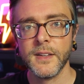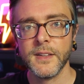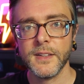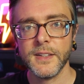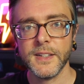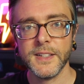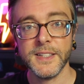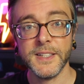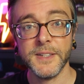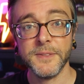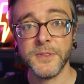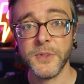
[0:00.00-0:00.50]

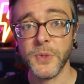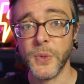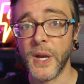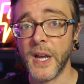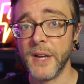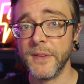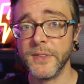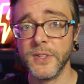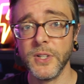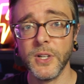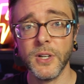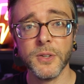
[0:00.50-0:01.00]
And if you
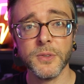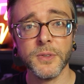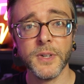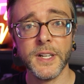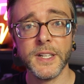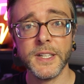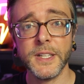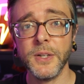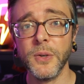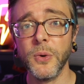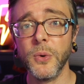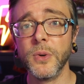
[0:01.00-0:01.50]
haven't
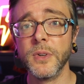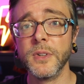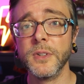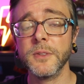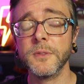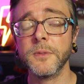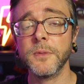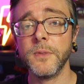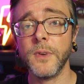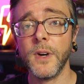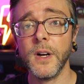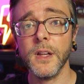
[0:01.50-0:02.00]
already ordered
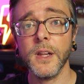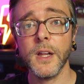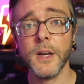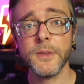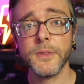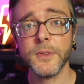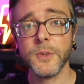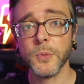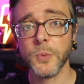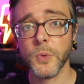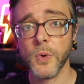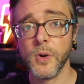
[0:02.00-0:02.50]
Fallout the
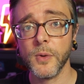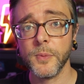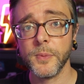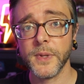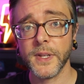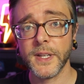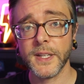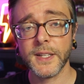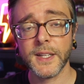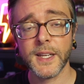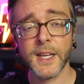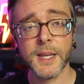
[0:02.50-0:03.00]

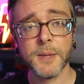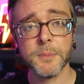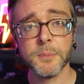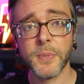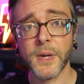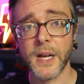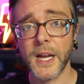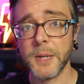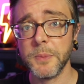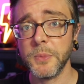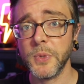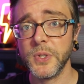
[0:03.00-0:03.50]
role-playing game
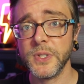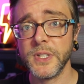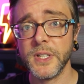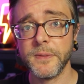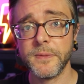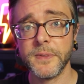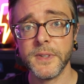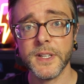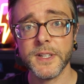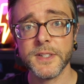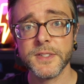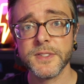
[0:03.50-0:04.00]
by
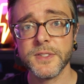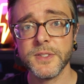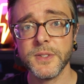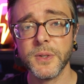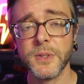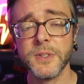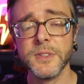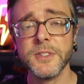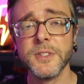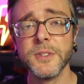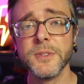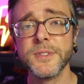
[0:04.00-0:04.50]
Modiphius, you can
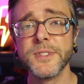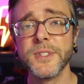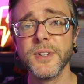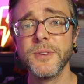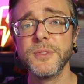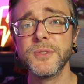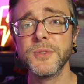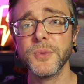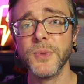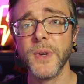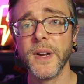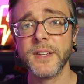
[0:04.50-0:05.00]
do so
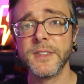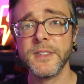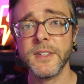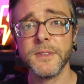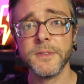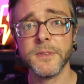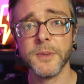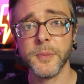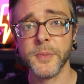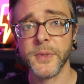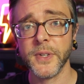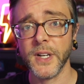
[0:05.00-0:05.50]
directly
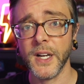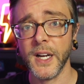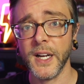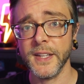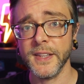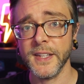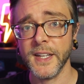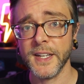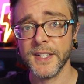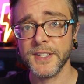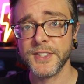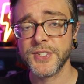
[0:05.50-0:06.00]
from their
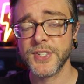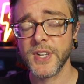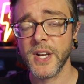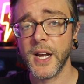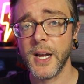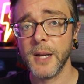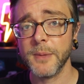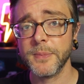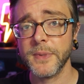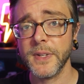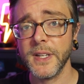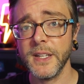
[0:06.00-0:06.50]
online
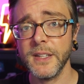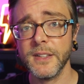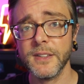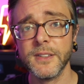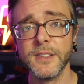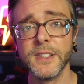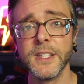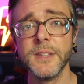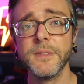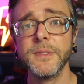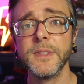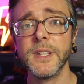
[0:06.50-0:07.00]
shop, and I'll
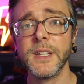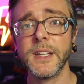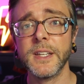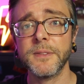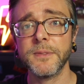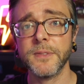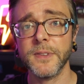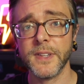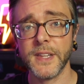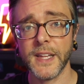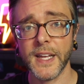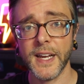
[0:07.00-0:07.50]
leave a link
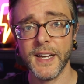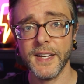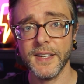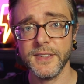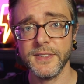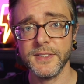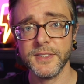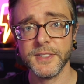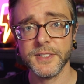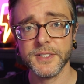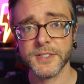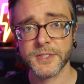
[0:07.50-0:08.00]
for that in
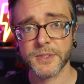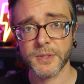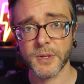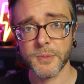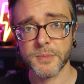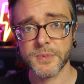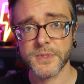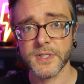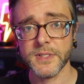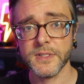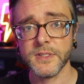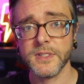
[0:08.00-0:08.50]
the
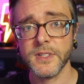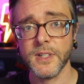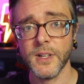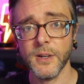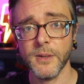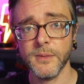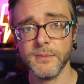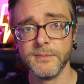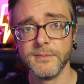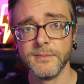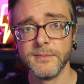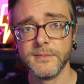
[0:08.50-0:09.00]
description too.
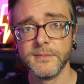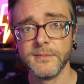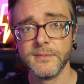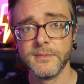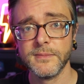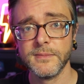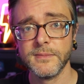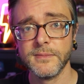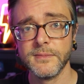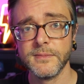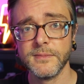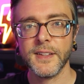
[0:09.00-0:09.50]

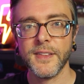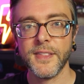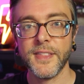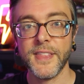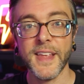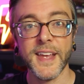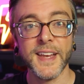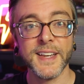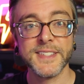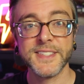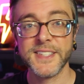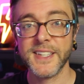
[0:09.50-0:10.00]

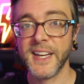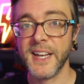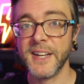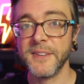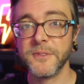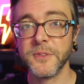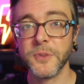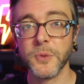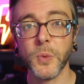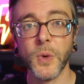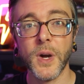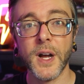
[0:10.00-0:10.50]
Thanks again for
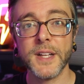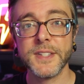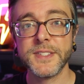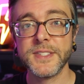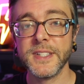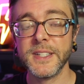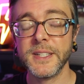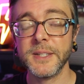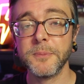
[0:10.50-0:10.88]
watching.